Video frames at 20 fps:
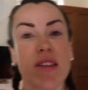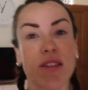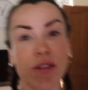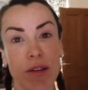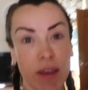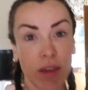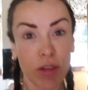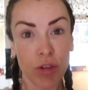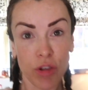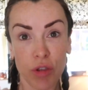so
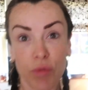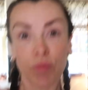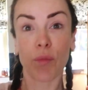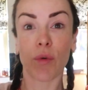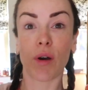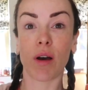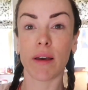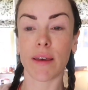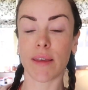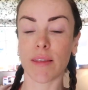kitchen
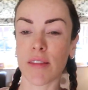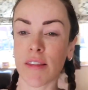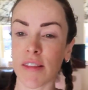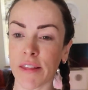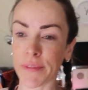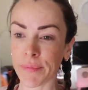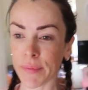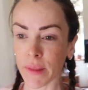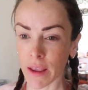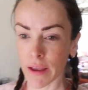
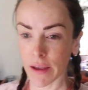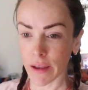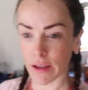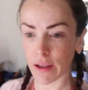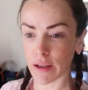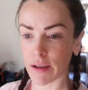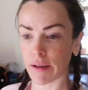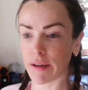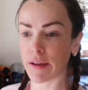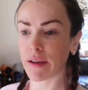wise,
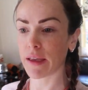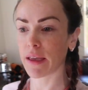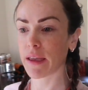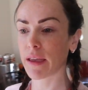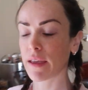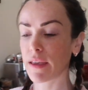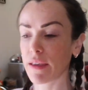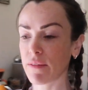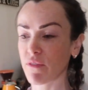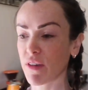
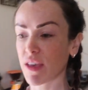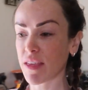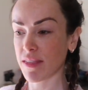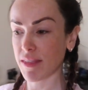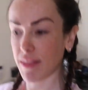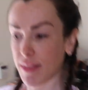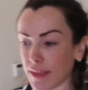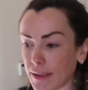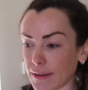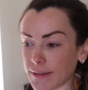I
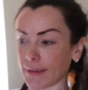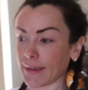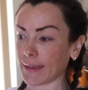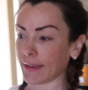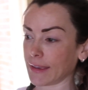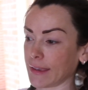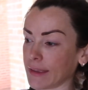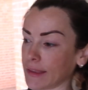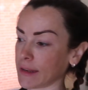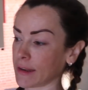invested
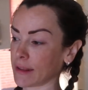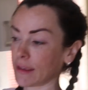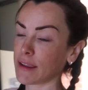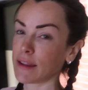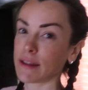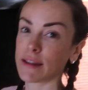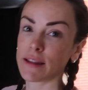in